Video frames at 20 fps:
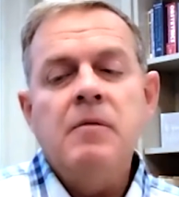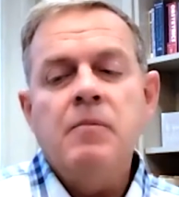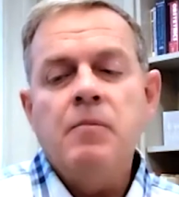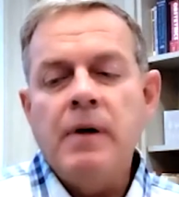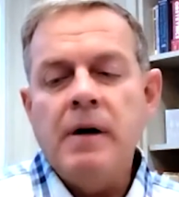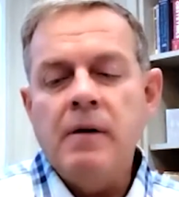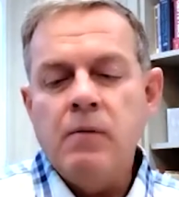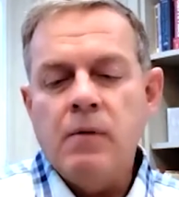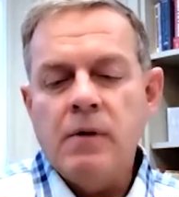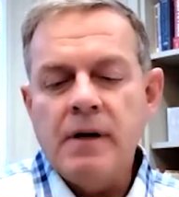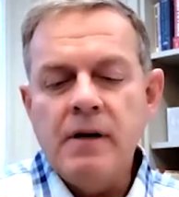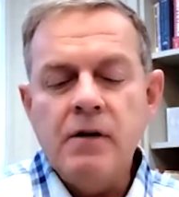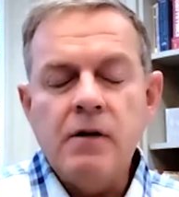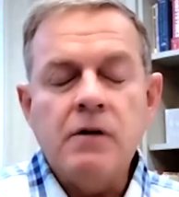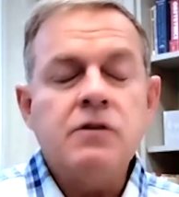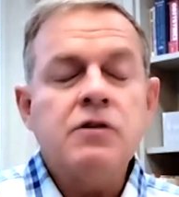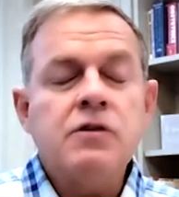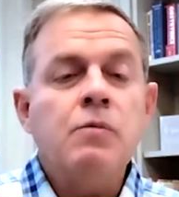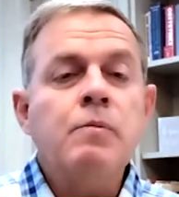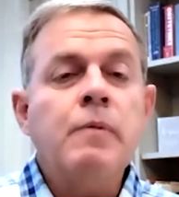but we're going to
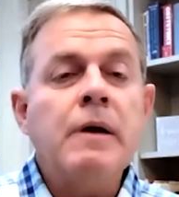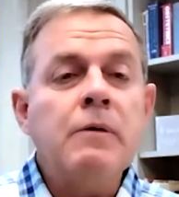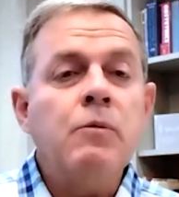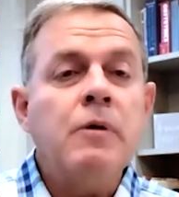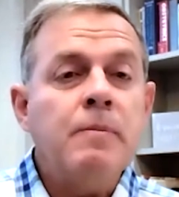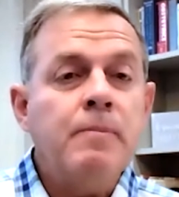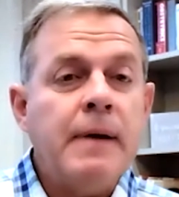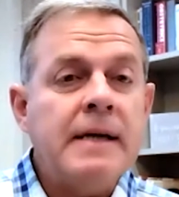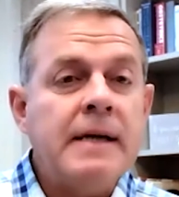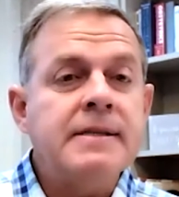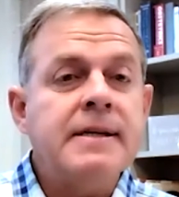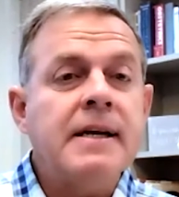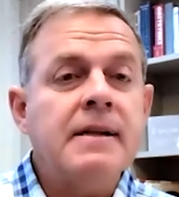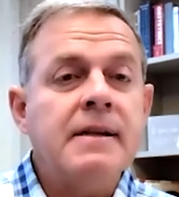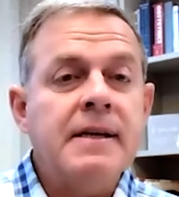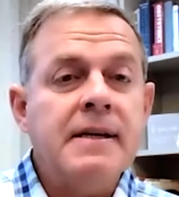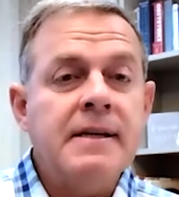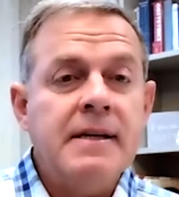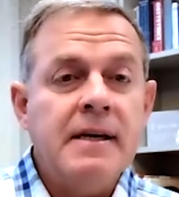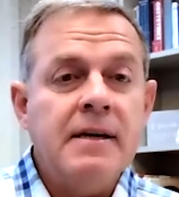do it. So we
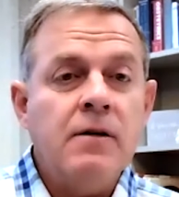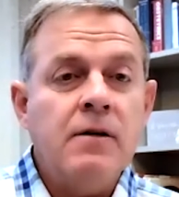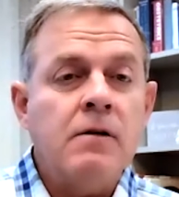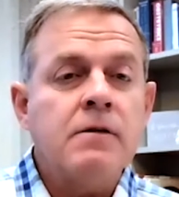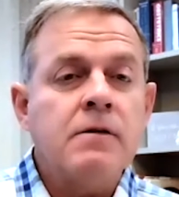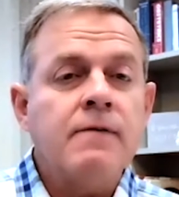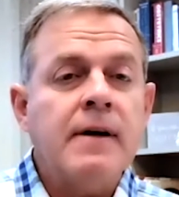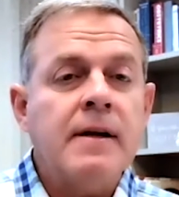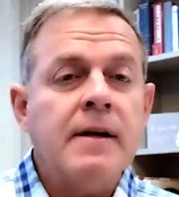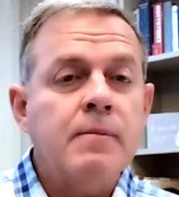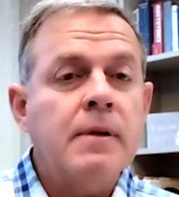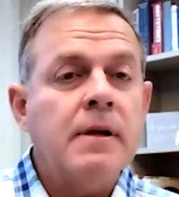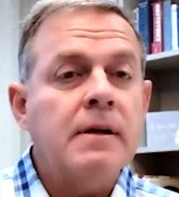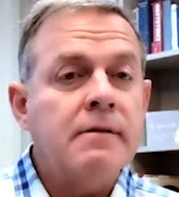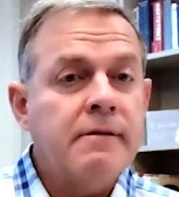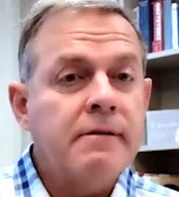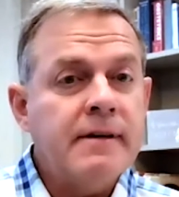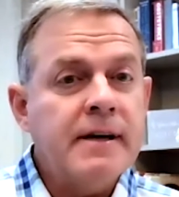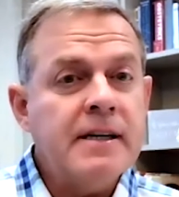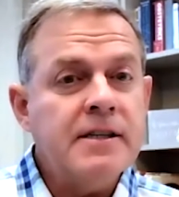basically did ultraviolet
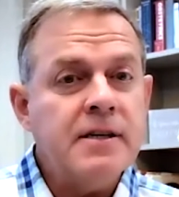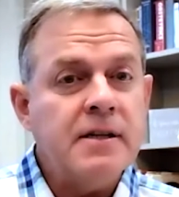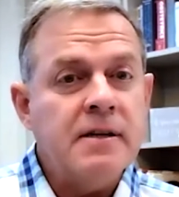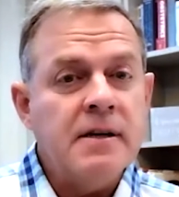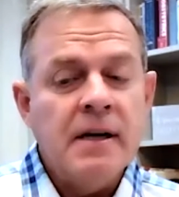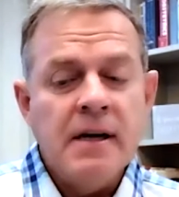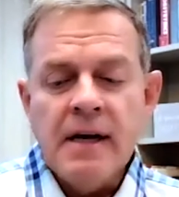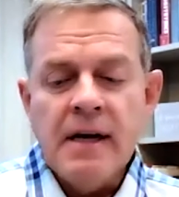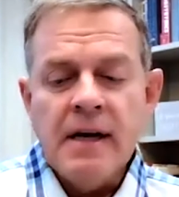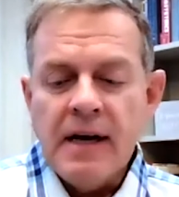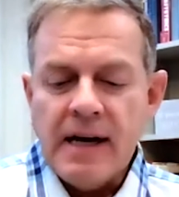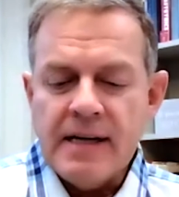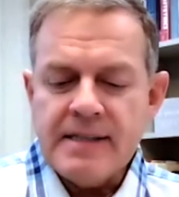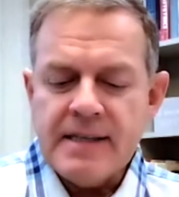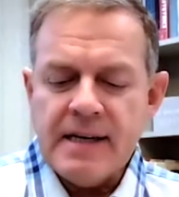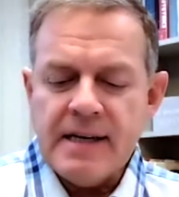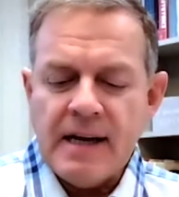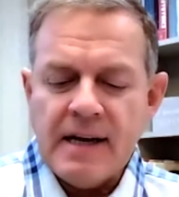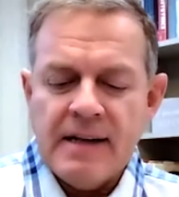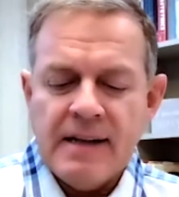blood irradiation. I
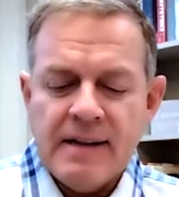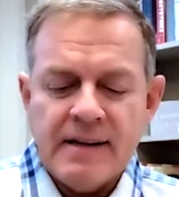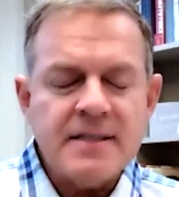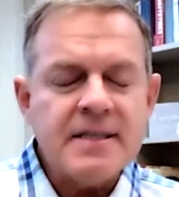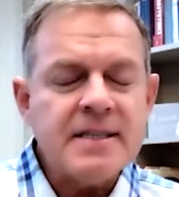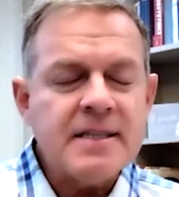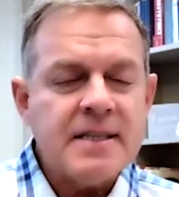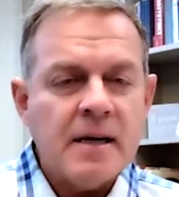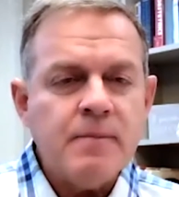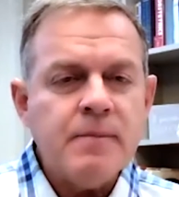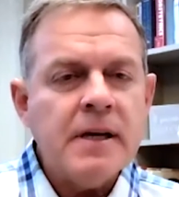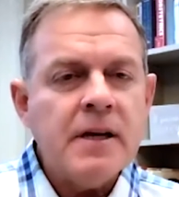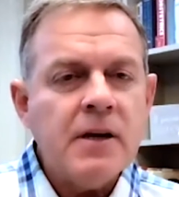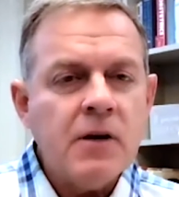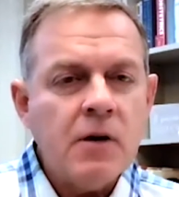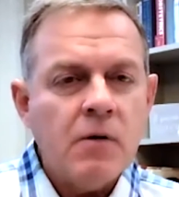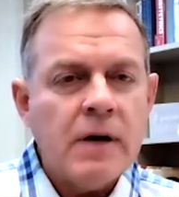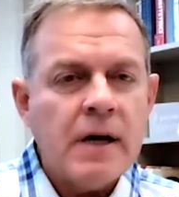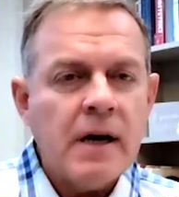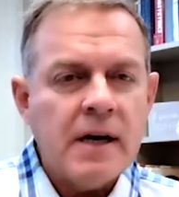said, there's something
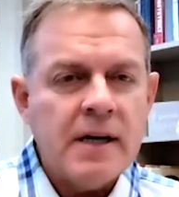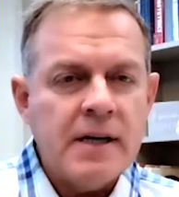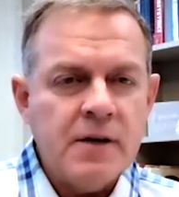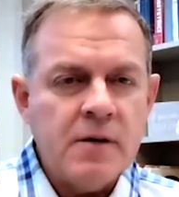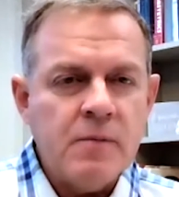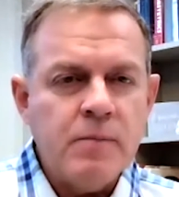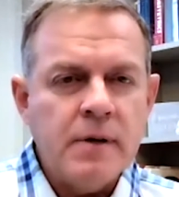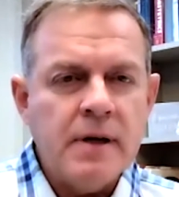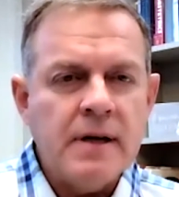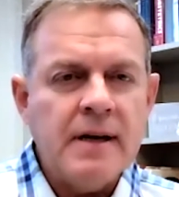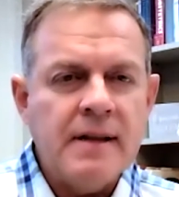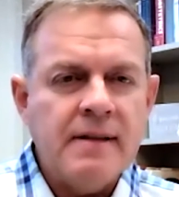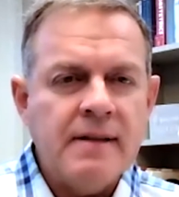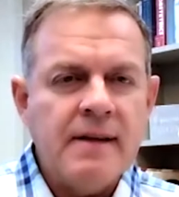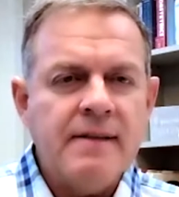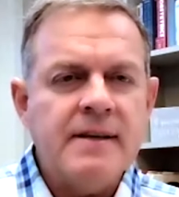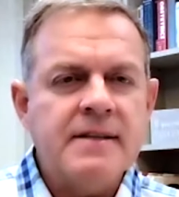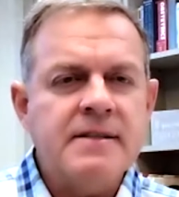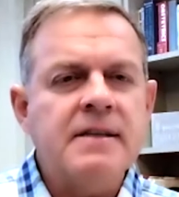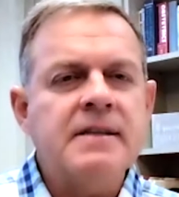going on in your blood, I
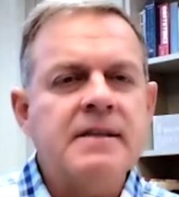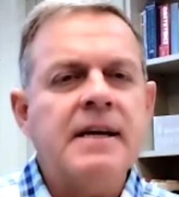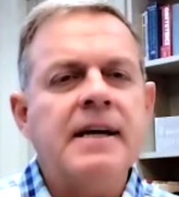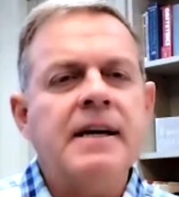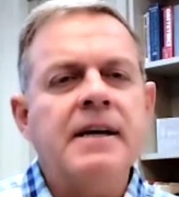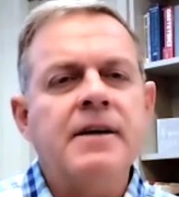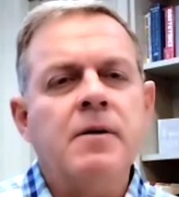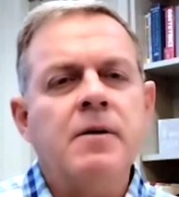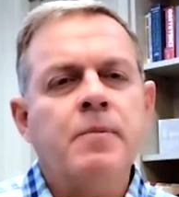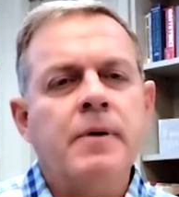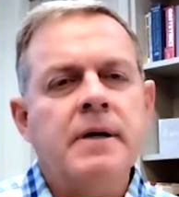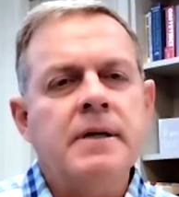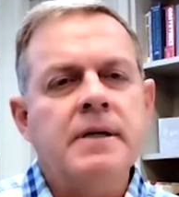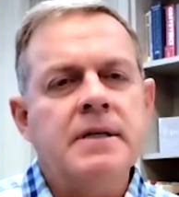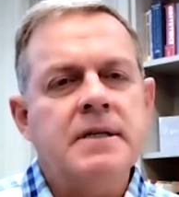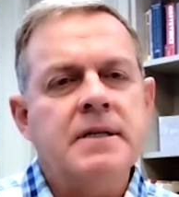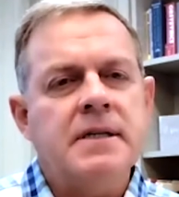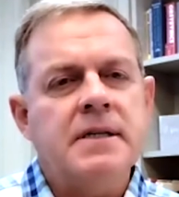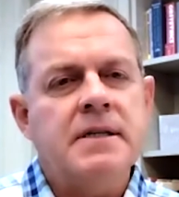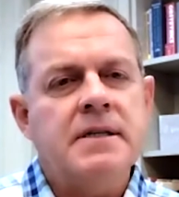think, that's attacking your
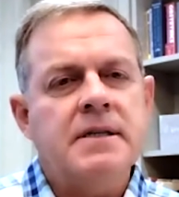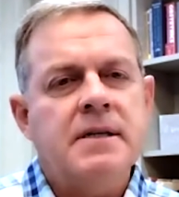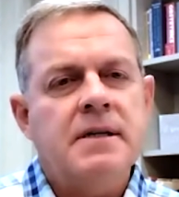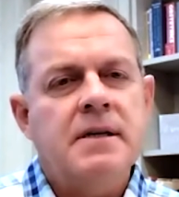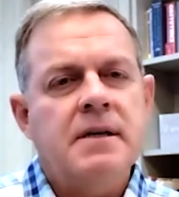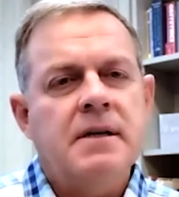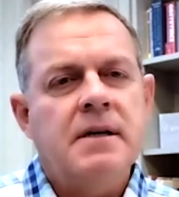pregnancies.